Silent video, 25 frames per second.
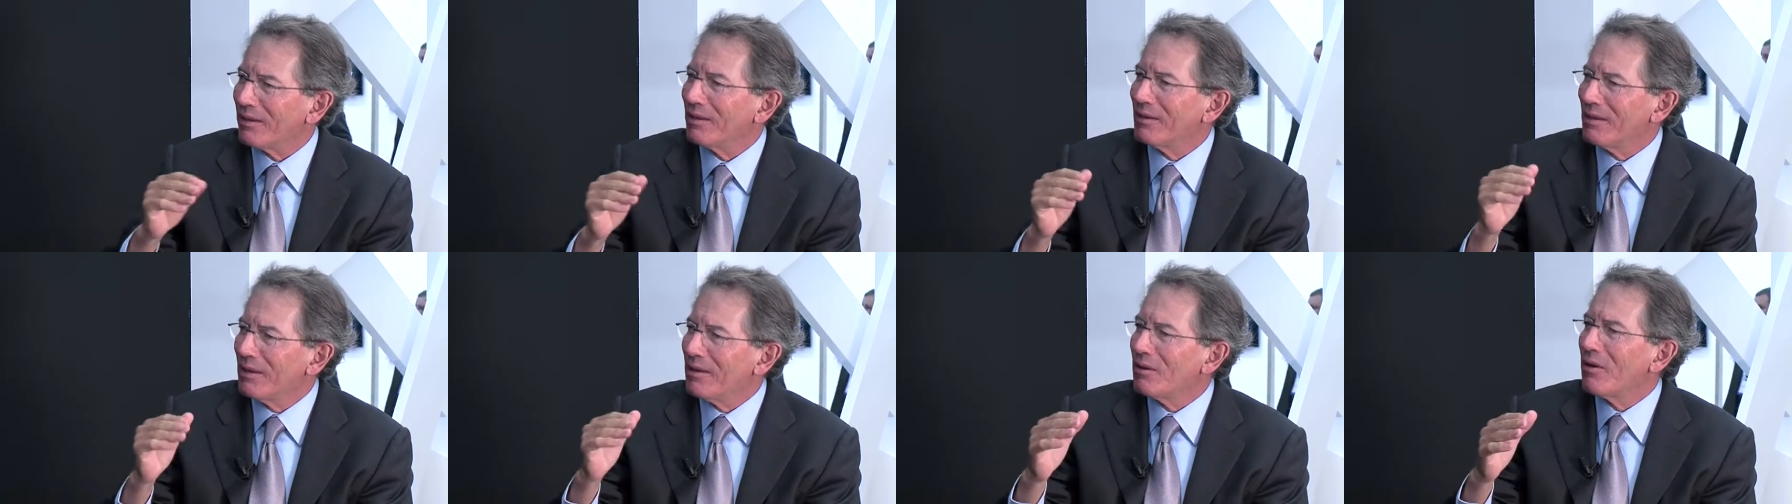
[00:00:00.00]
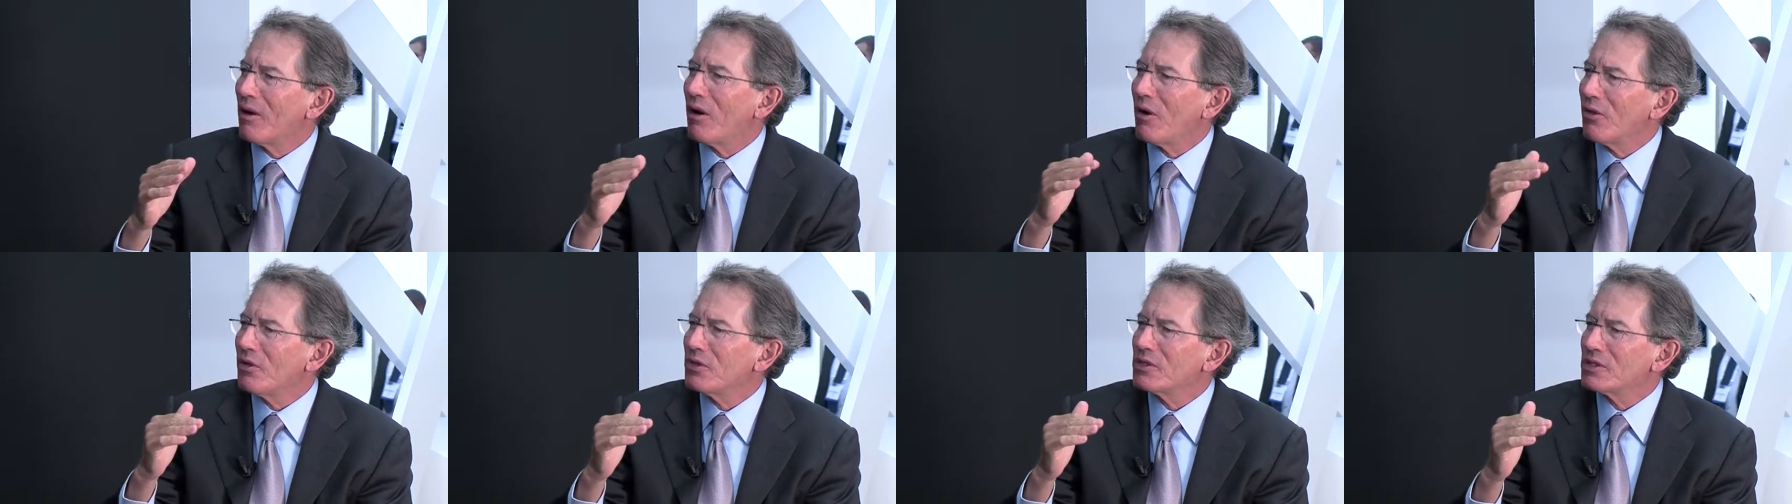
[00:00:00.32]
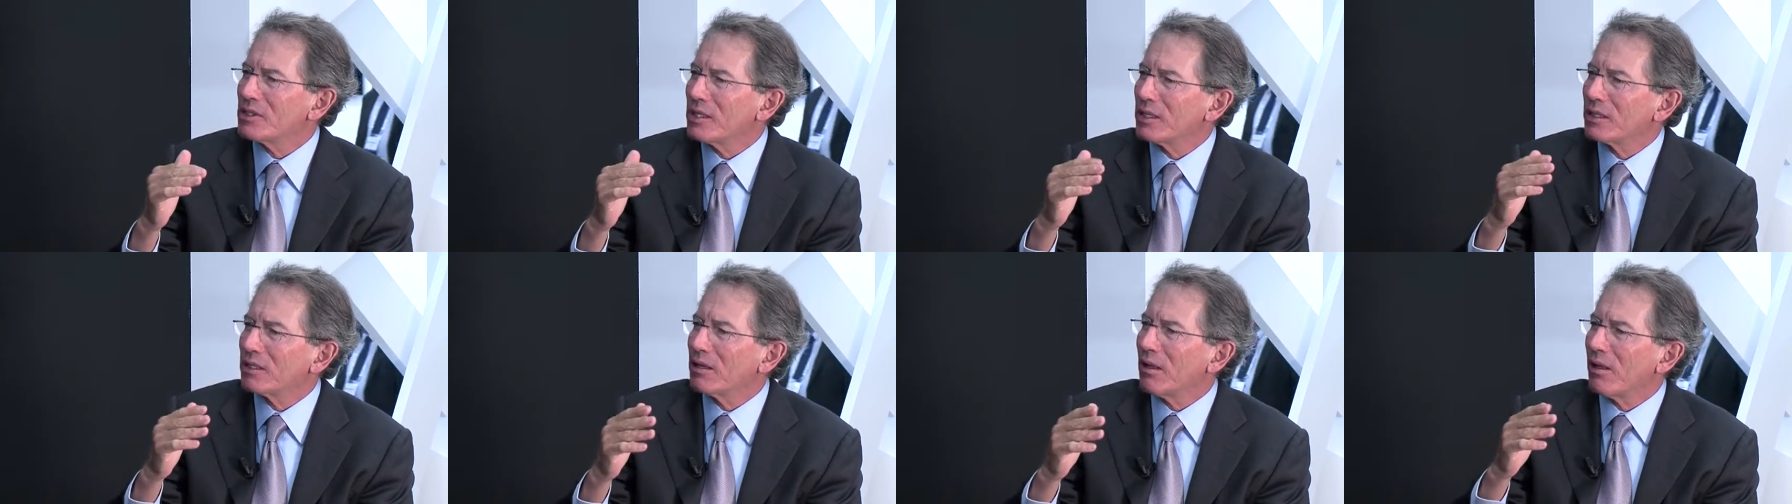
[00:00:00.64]
Right. All these
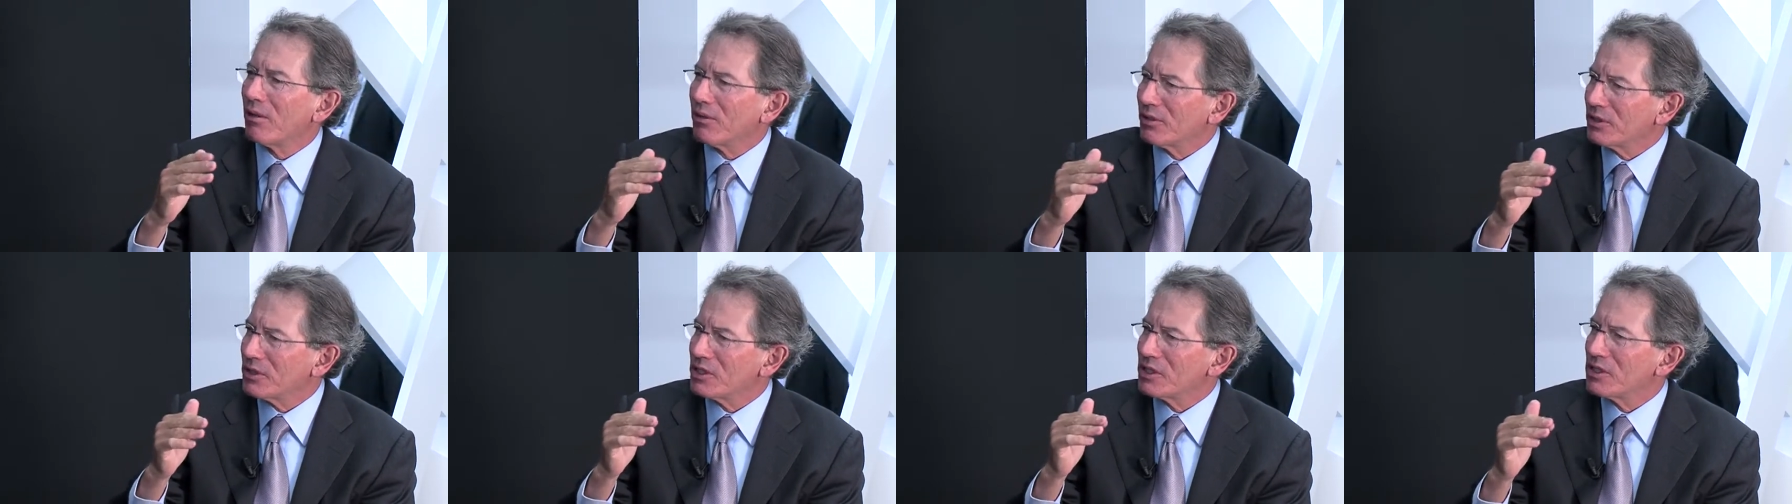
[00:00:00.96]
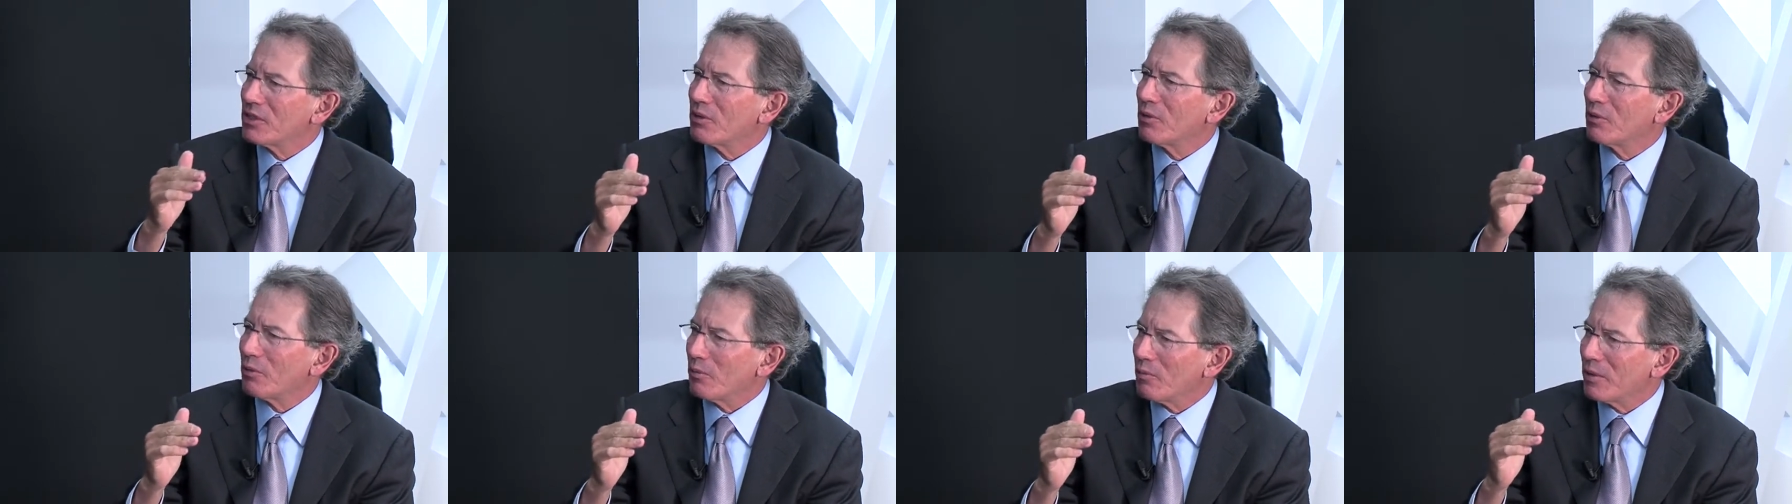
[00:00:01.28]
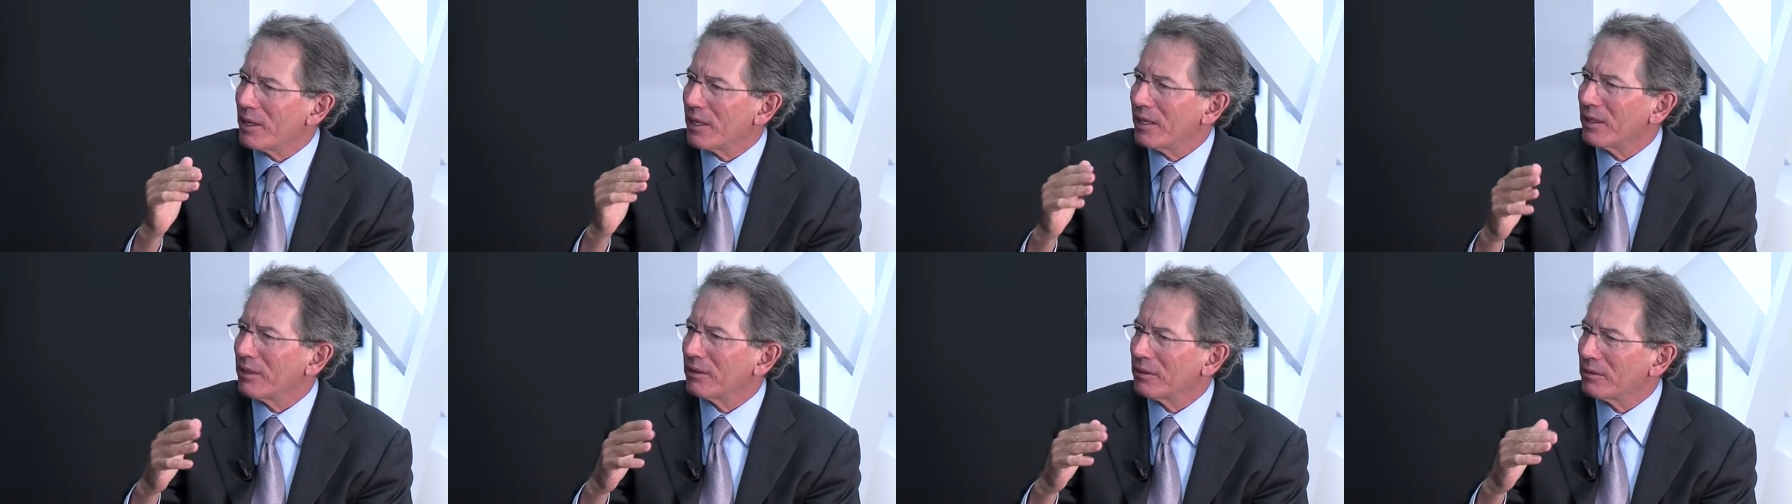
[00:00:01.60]
technologies that will
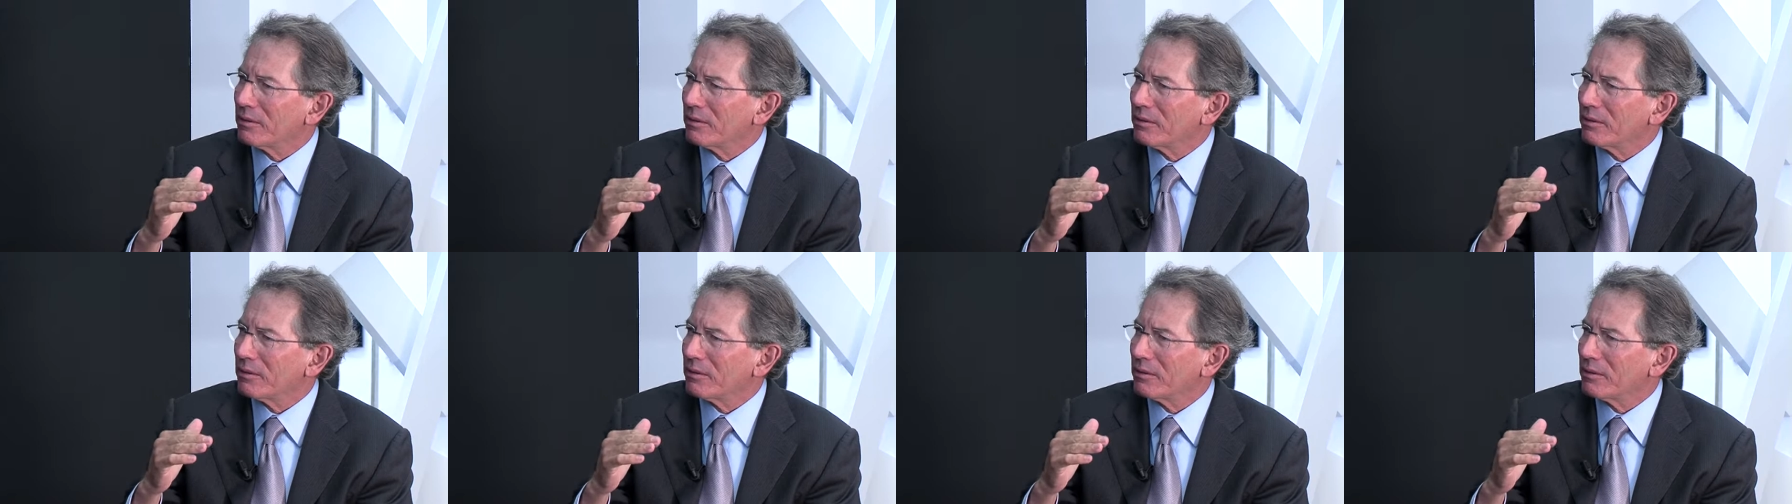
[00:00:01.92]
make